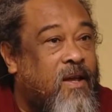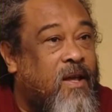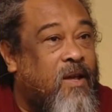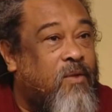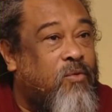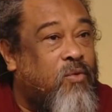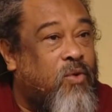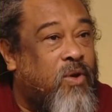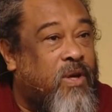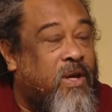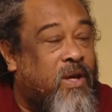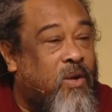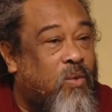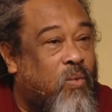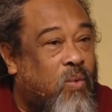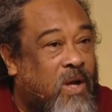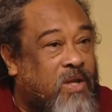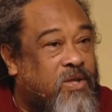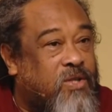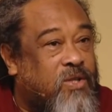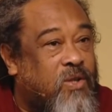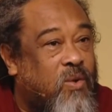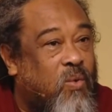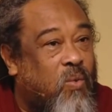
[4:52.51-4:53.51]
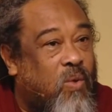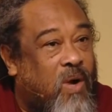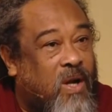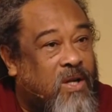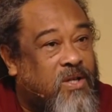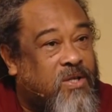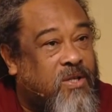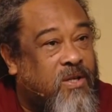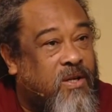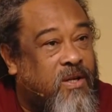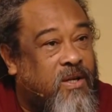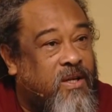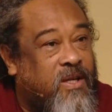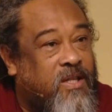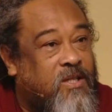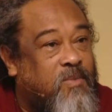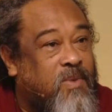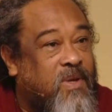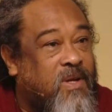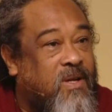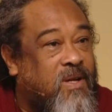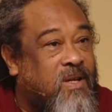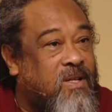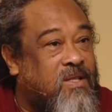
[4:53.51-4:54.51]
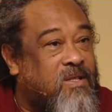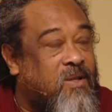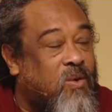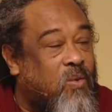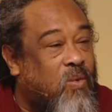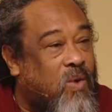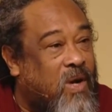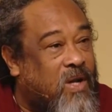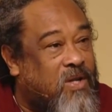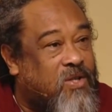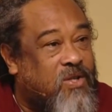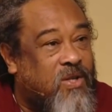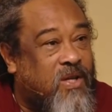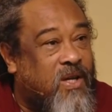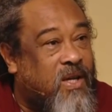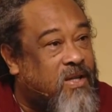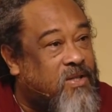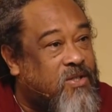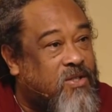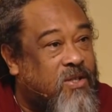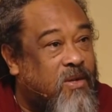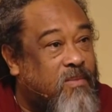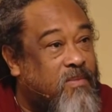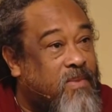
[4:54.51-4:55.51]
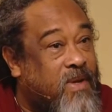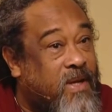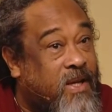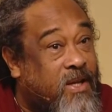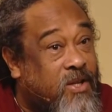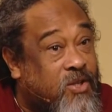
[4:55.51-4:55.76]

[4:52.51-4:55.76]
If you can watch the watcher, it's because the watcher has some